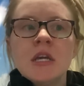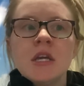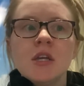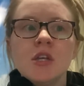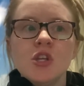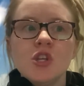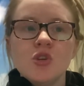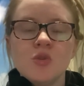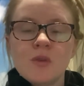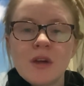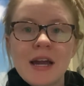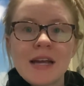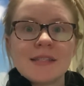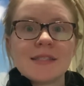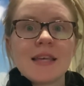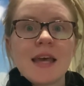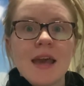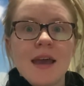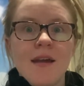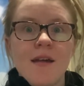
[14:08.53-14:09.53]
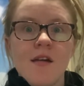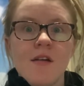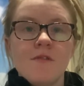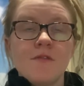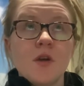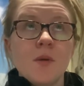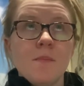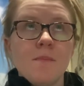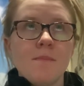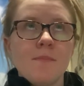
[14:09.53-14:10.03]
you guys have
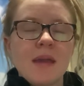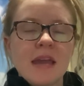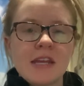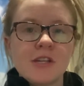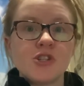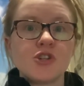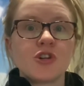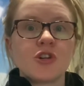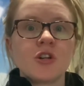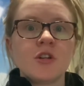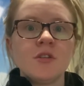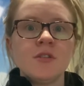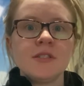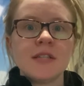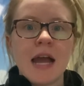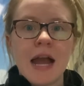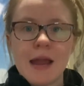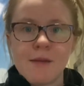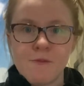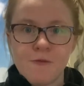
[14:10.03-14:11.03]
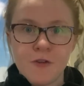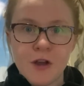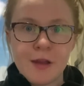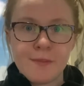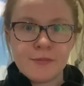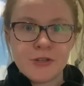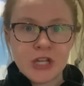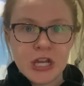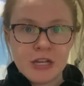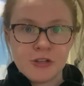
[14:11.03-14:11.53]
major time
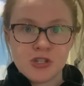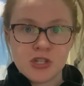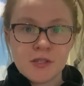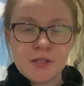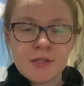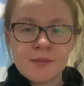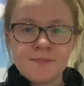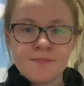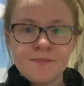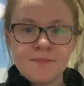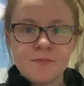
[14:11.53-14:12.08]
frame changes.